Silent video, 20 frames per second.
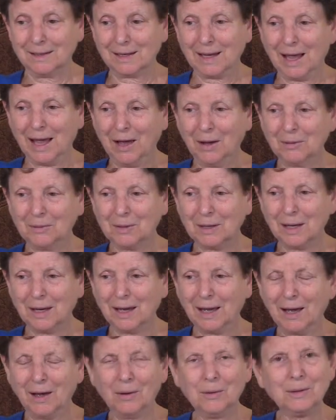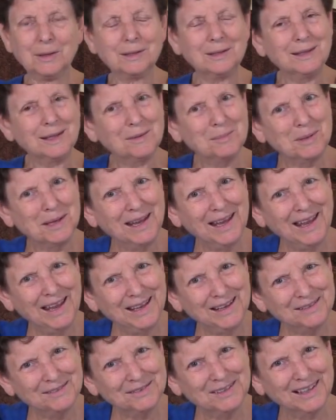how can they
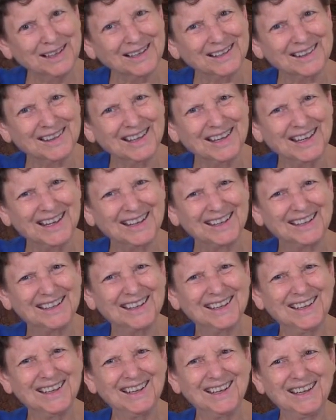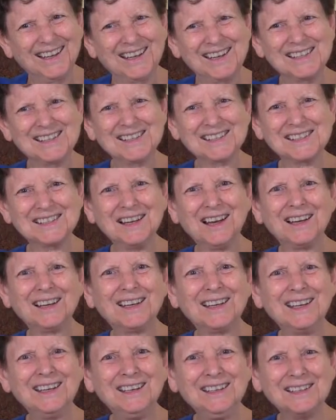behave like that? It's just
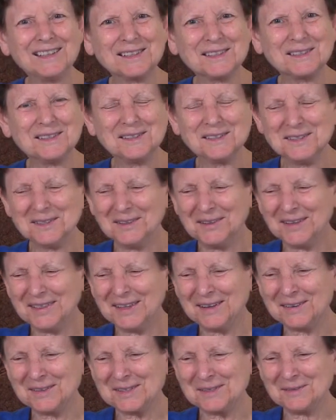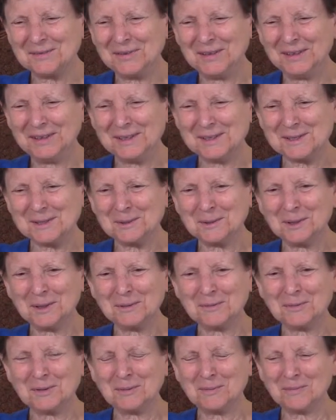not in us to do it. There was a funny story
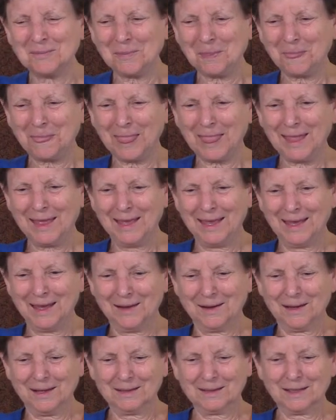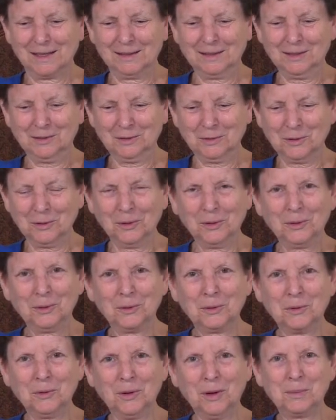from a little girl
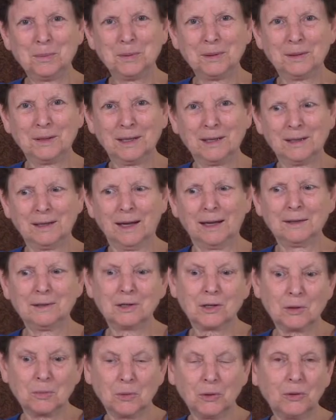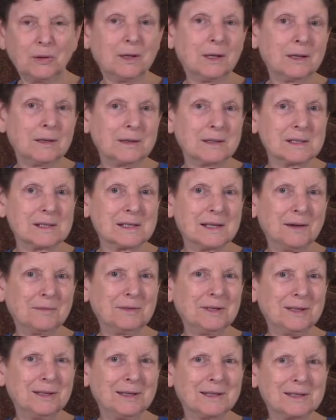who grew up in the Ananda community in the
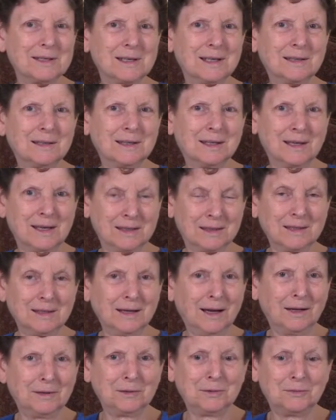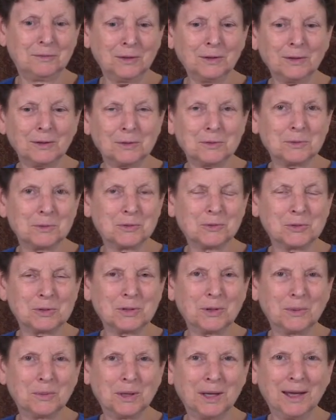70s at the Ananda village, which was
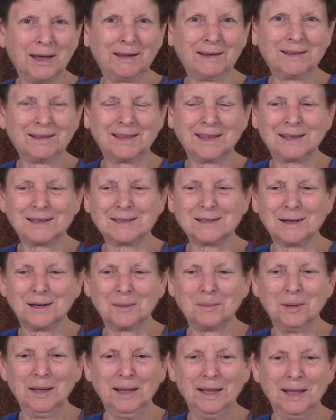all we had at that time.